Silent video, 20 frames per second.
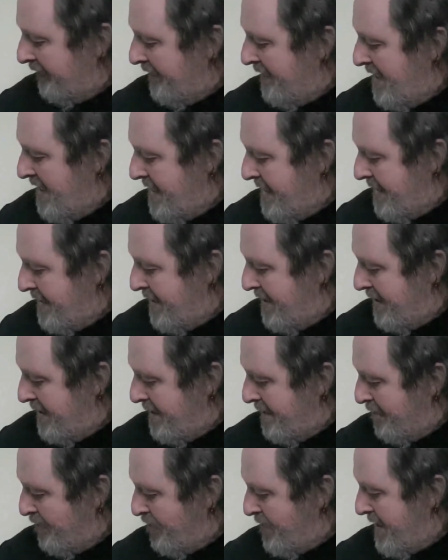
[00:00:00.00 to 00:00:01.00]
Next
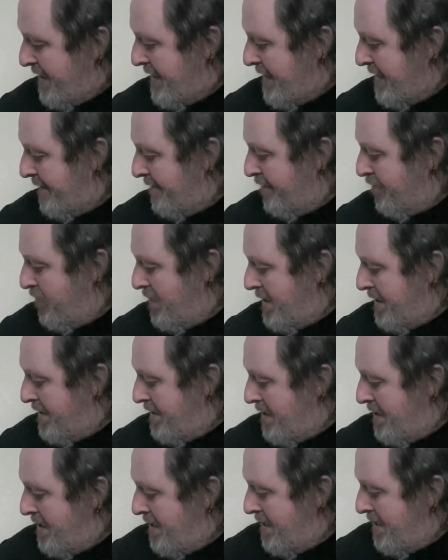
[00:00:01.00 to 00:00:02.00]
up we have one
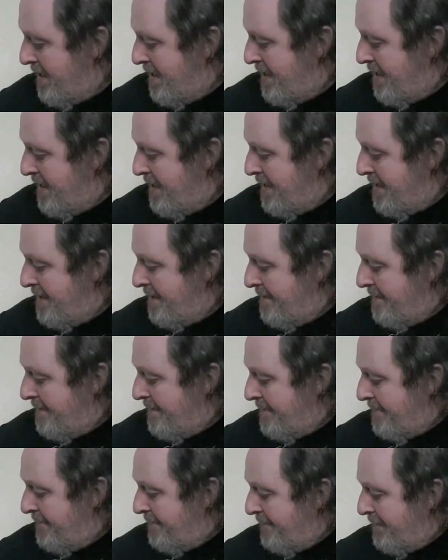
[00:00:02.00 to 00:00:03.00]

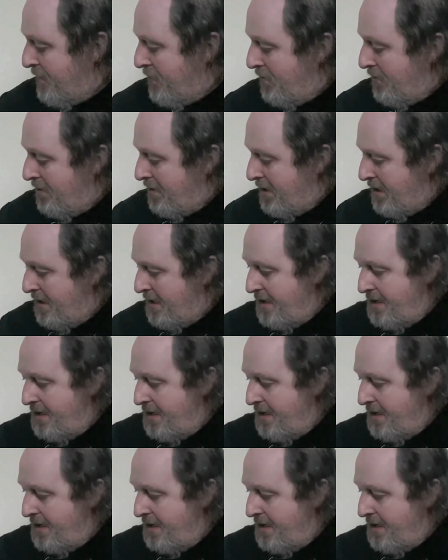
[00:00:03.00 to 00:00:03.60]
for